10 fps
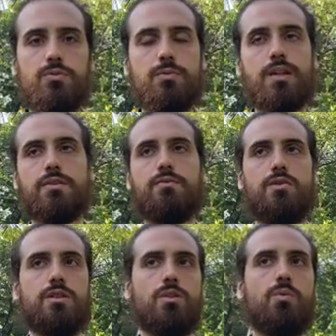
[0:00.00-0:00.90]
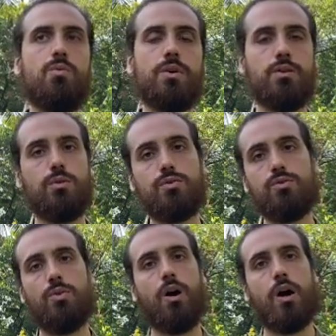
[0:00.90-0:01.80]
Because if you enter a room and you want to
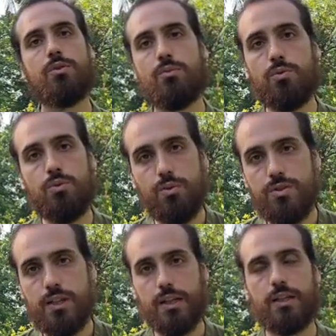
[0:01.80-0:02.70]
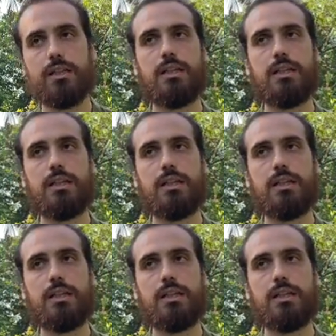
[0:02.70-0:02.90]
know how the room looks like,